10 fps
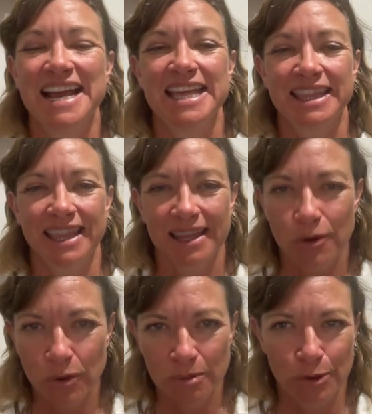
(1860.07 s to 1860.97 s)
and
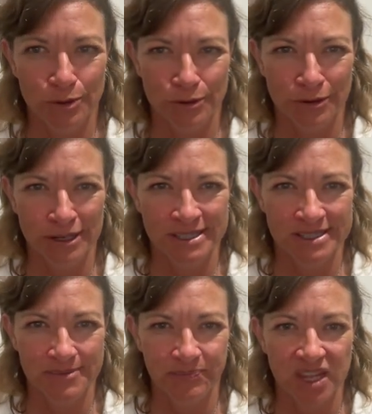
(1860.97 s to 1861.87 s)
lower motor
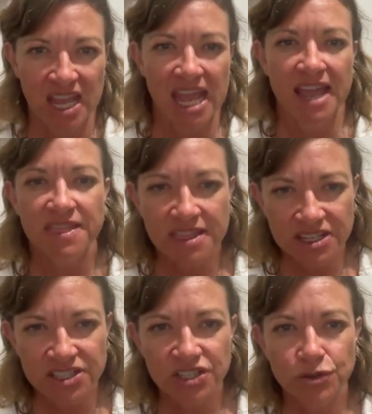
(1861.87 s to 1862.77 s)
neurons. And
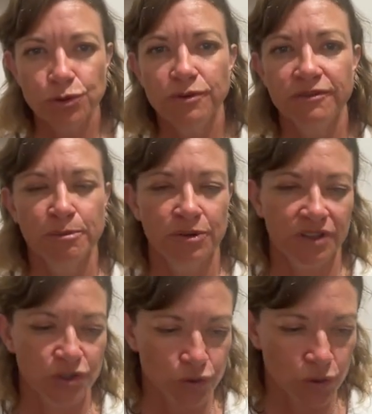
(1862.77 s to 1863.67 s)
this is true for both
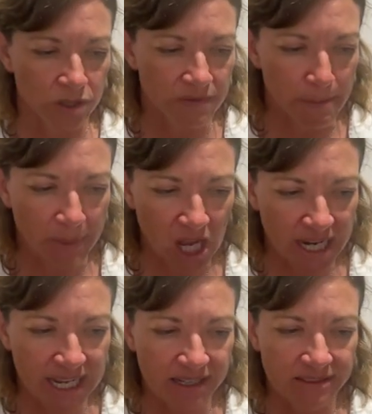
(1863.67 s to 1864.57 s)
control of the
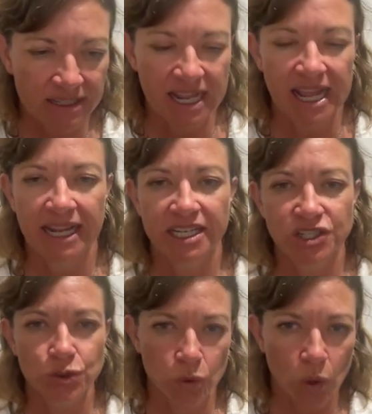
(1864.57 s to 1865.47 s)
body and
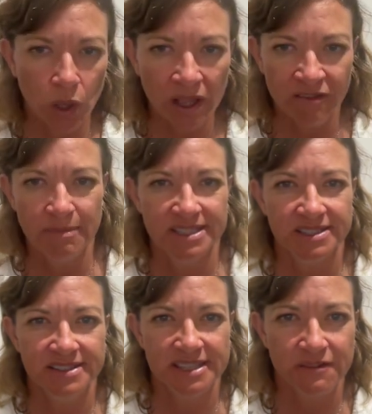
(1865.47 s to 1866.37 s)
control of
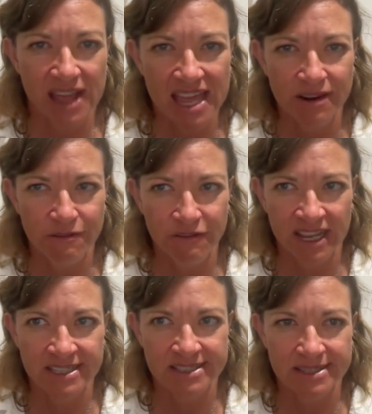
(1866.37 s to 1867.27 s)
muscles in the head and
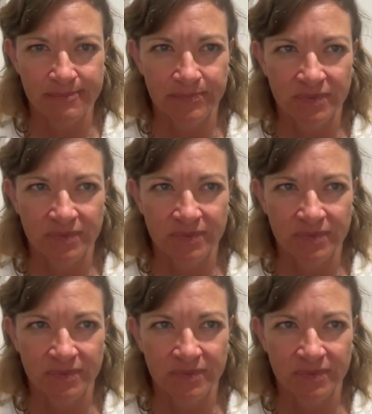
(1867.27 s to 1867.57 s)
face.